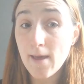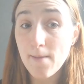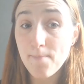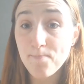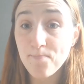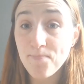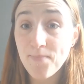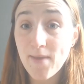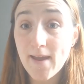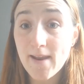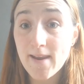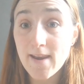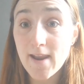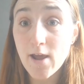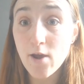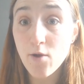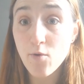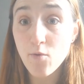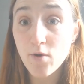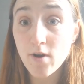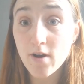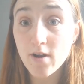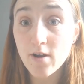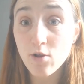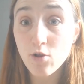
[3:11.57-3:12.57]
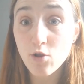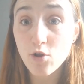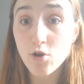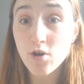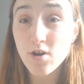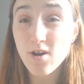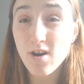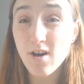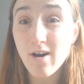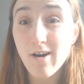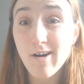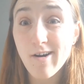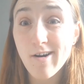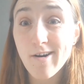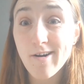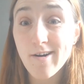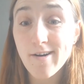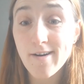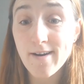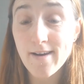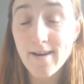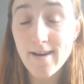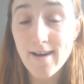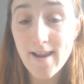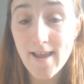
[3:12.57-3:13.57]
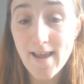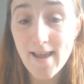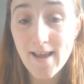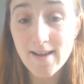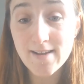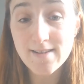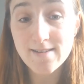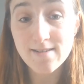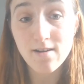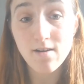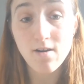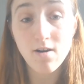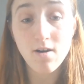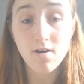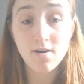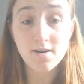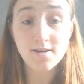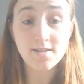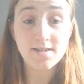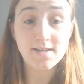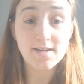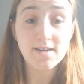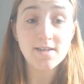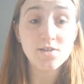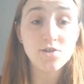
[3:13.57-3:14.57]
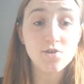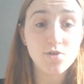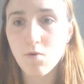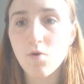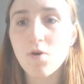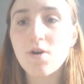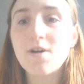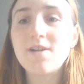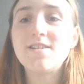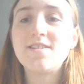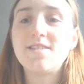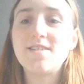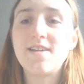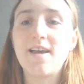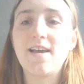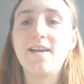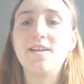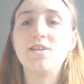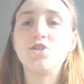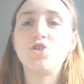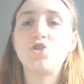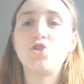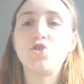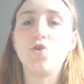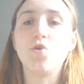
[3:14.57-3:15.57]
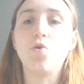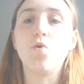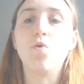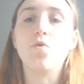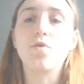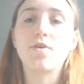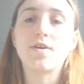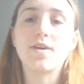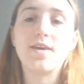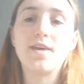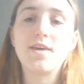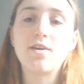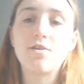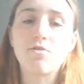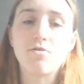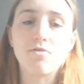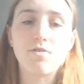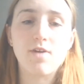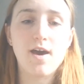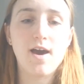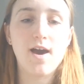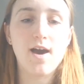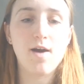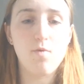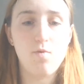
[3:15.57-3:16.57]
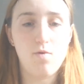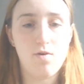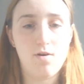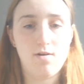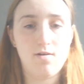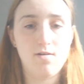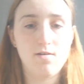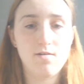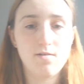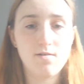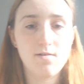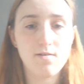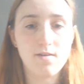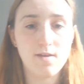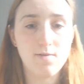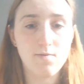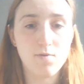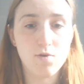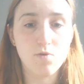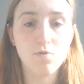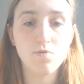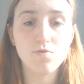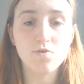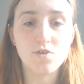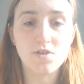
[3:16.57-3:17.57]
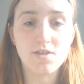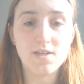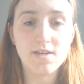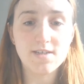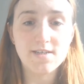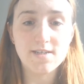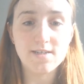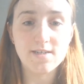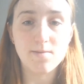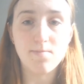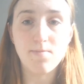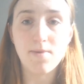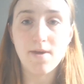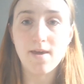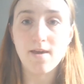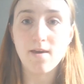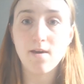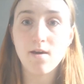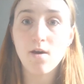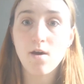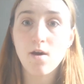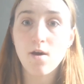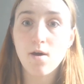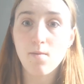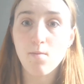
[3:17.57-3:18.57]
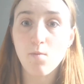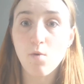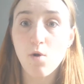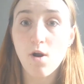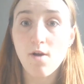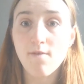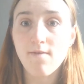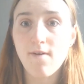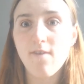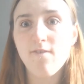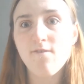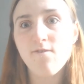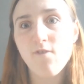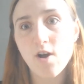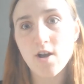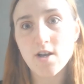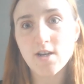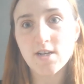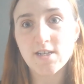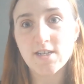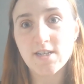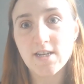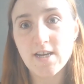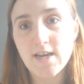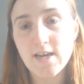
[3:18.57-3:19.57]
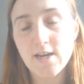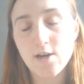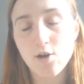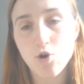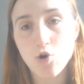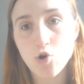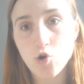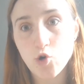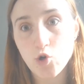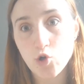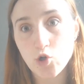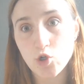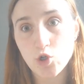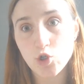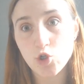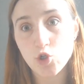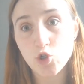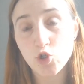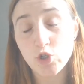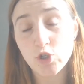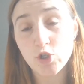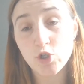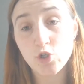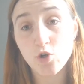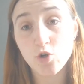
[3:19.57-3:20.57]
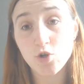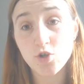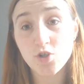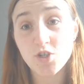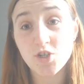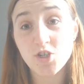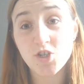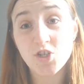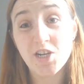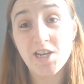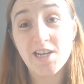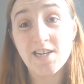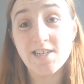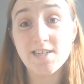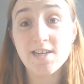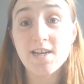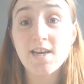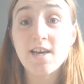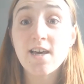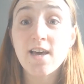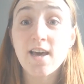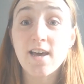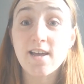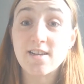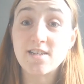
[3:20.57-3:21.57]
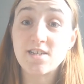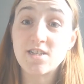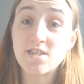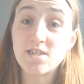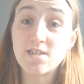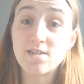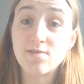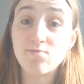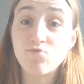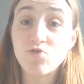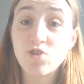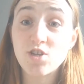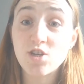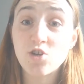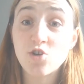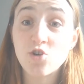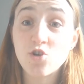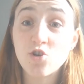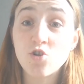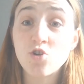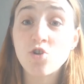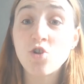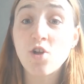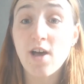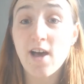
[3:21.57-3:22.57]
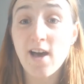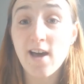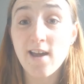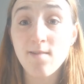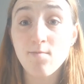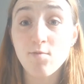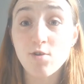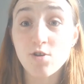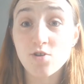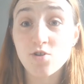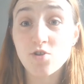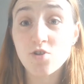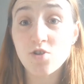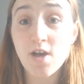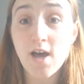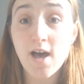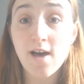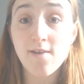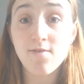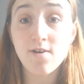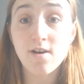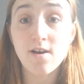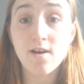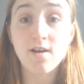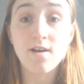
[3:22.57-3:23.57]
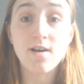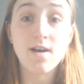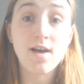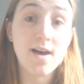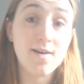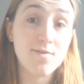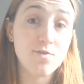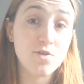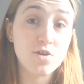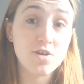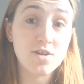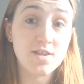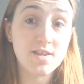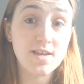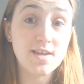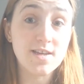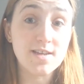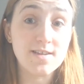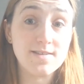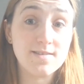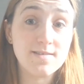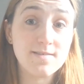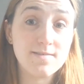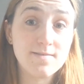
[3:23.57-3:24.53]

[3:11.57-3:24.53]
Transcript: And now we're going to look at our next artist, Tensho Kikugawa. There we go. So this is a bit more of a funky take on using dots to shade, and he's done some really cool animals, so have a look at these.